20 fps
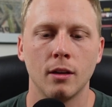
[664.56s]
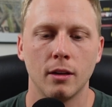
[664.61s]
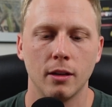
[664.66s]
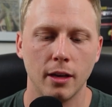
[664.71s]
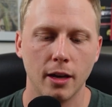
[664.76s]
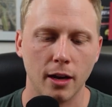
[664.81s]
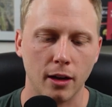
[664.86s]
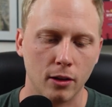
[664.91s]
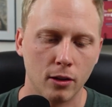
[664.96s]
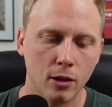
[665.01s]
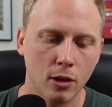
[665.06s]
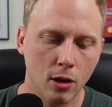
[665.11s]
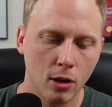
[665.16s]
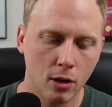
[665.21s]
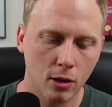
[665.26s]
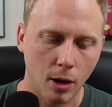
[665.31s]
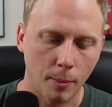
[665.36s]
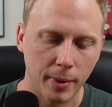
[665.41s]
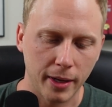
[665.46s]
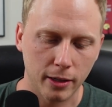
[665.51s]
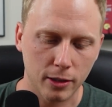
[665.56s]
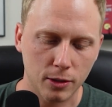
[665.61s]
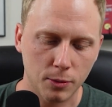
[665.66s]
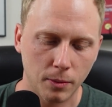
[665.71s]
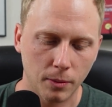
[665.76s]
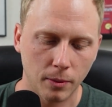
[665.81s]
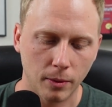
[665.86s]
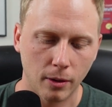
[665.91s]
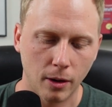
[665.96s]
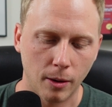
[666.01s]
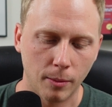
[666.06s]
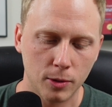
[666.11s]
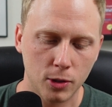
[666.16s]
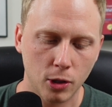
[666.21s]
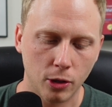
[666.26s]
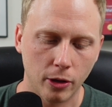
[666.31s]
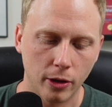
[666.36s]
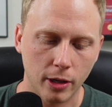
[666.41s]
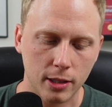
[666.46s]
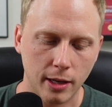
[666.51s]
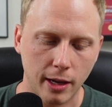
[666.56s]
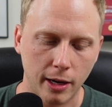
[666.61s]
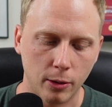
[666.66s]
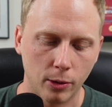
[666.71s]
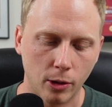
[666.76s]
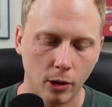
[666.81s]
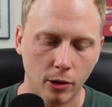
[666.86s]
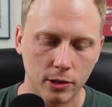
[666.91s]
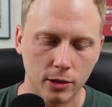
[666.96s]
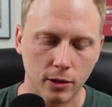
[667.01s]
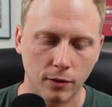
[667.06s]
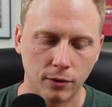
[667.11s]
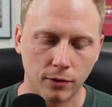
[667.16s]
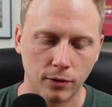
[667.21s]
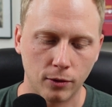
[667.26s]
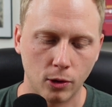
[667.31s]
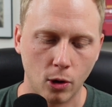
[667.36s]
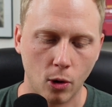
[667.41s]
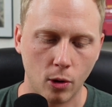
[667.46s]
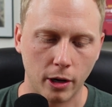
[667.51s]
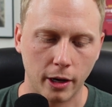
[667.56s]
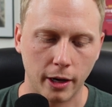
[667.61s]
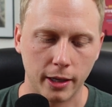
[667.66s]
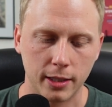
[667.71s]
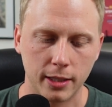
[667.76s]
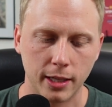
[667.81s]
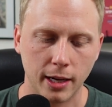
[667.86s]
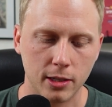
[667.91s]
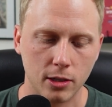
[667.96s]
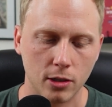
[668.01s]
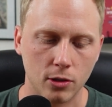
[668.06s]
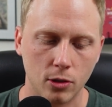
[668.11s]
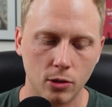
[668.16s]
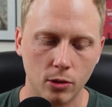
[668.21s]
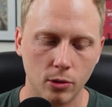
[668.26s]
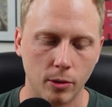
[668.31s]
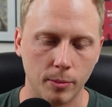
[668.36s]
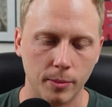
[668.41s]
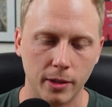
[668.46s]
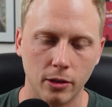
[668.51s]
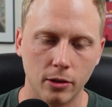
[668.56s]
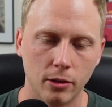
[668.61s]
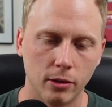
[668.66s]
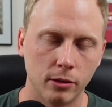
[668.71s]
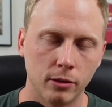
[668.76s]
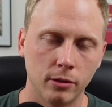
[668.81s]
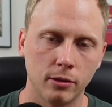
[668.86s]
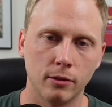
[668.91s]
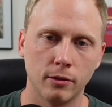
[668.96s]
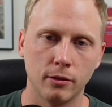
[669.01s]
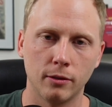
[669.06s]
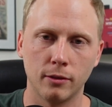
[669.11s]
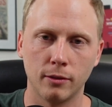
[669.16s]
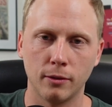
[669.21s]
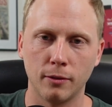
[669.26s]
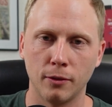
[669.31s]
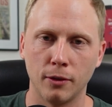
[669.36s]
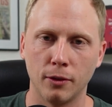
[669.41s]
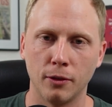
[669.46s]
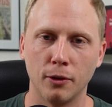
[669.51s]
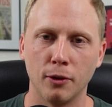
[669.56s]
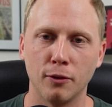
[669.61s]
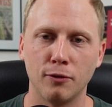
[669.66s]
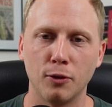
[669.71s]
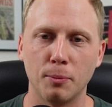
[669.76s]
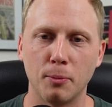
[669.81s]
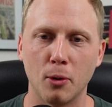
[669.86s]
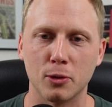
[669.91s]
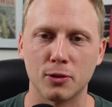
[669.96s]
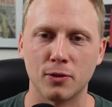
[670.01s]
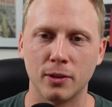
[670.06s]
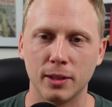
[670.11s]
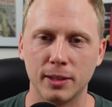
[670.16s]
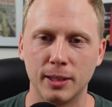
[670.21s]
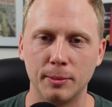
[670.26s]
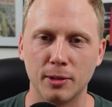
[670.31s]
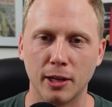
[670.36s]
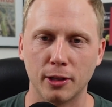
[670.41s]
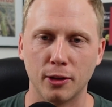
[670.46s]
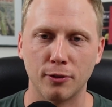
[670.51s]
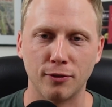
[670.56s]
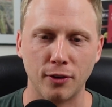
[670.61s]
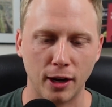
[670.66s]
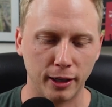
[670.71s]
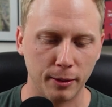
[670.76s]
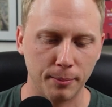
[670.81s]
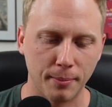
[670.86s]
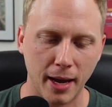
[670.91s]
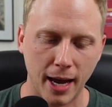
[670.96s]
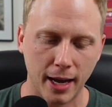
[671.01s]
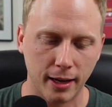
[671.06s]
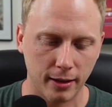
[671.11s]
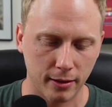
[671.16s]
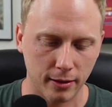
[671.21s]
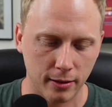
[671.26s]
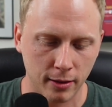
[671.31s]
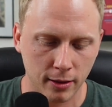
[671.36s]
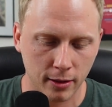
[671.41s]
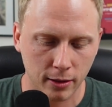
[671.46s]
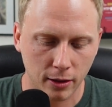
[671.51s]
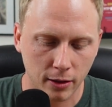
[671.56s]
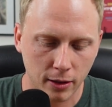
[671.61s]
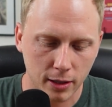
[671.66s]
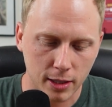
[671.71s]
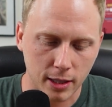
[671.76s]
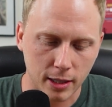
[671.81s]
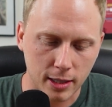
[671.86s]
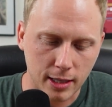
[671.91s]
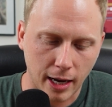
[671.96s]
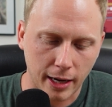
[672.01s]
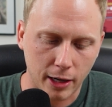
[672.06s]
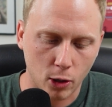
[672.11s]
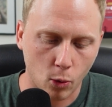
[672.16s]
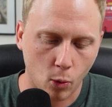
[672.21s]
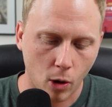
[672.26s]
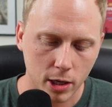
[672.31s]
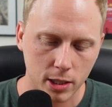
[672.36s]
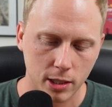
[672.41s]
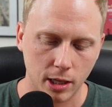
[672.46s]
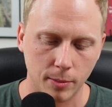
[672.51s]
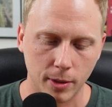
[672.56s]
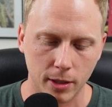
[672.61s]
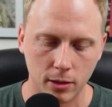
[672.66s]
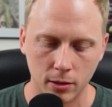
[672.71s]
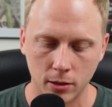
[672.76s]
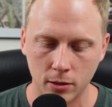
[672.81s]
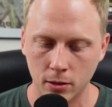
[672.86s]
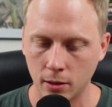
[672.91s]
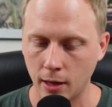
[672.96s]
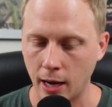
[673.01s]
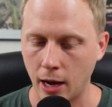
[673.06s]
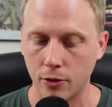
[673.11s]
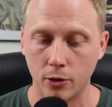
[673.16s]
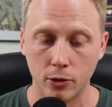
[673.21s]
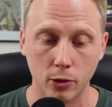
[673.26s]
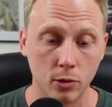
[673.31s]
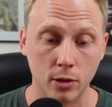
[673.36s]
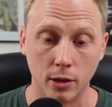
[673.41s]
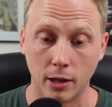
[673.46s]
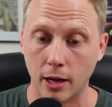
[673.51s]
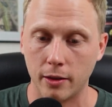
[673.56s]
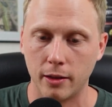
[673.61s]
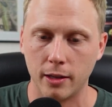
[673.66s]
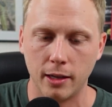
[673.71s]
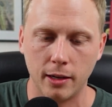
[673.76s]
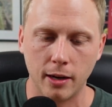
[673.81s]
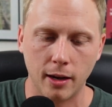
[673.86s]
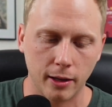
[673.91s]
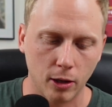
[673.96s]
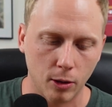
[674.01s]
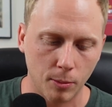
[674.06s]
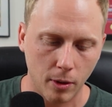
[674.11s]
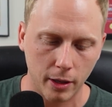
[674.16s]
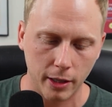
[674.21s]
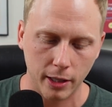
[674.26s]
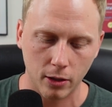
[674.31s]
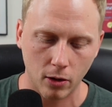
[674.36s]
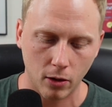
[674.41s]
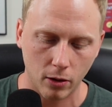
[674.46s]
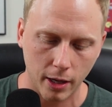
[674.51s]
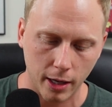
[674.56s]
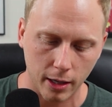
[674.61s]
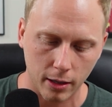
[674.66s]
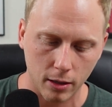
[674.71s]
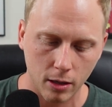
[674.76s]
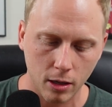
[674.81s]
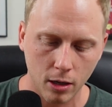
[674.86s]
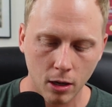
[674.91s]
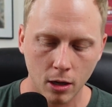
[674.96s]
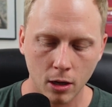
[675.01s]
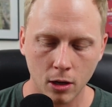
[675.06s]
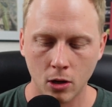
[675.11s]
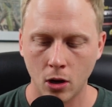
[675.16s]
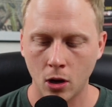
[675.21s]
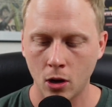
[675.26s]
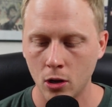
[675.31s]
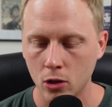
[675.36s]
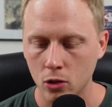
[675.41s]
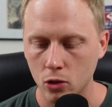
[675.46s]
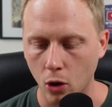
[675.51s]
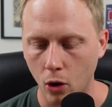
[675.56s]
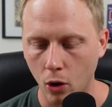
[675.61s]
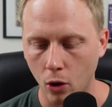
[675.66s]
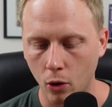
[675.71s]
Yeah. I mean, I'm sure you're excited with all the stuff going on at Texas too. I mean, their football, it seems like they're finally back, and it's exciting to watch them and how they're using kind of the NIL money and all that. So,